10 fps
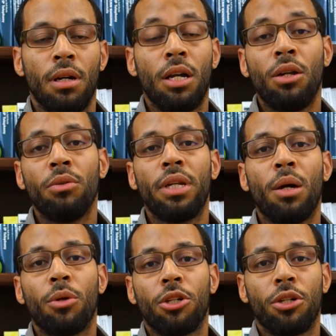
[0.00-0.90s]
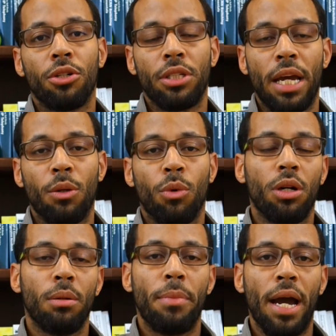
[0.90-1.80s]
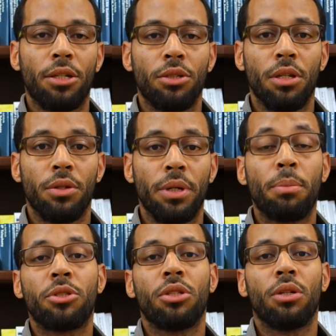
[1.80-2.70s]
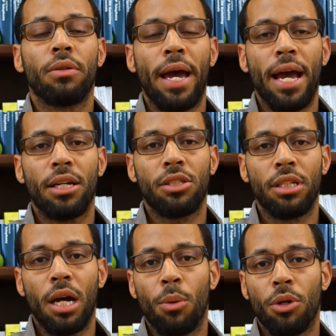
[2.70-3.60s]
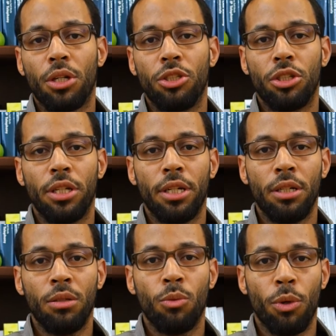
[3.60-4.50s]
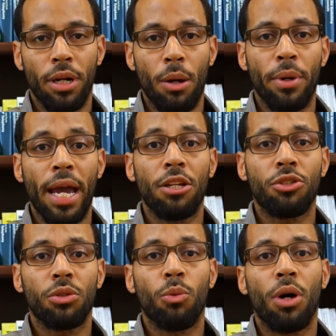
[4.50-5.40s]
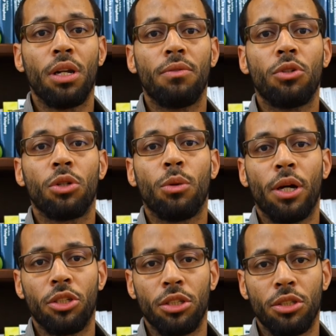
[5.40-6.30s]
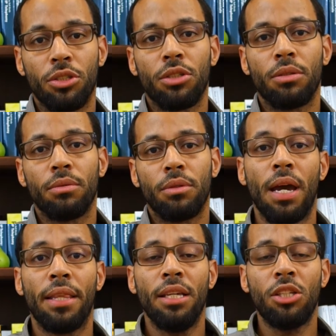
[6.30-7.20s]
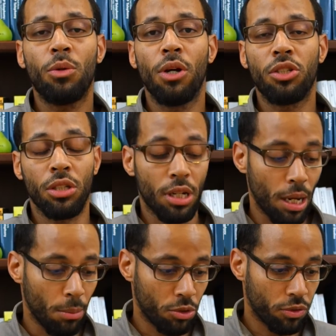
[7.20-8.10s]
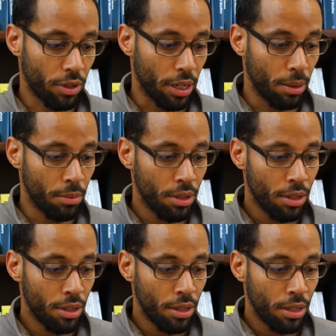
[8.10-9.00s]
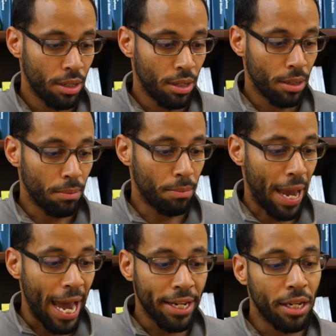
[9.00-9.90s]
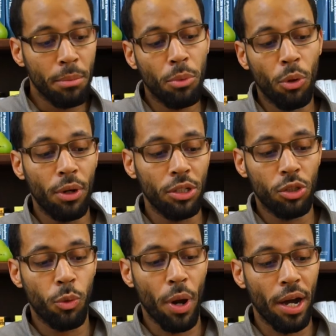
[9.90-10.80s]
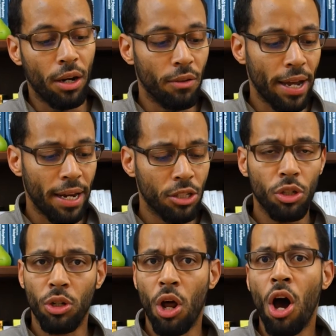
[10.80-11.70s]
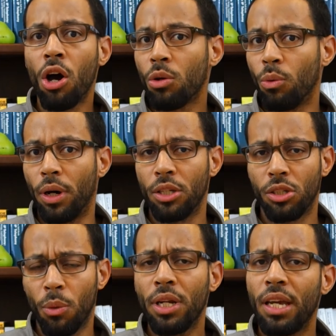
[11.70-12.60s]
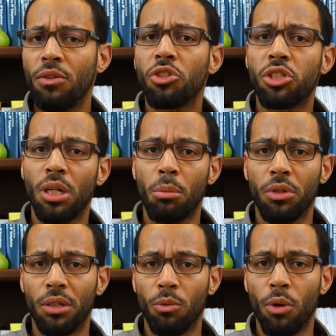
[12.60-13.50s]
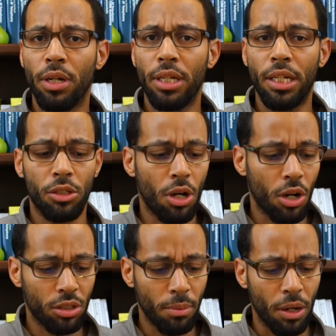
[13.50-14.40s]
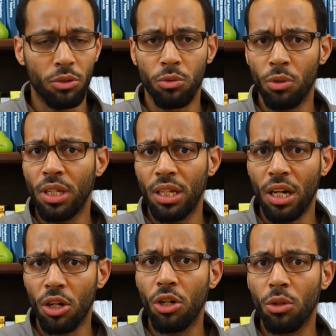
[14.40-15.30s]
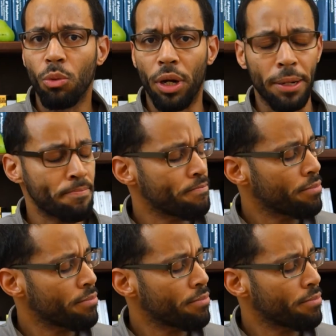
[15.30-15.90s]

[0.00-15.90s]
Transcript: Hello networkers, and welcome back to another episode of Ask a Network Engineer, where I will answer one of your questions. And this question comes from Badenboy twelve, and it's a long one, so I want to give you a summary of what he talked about. It's really a good one.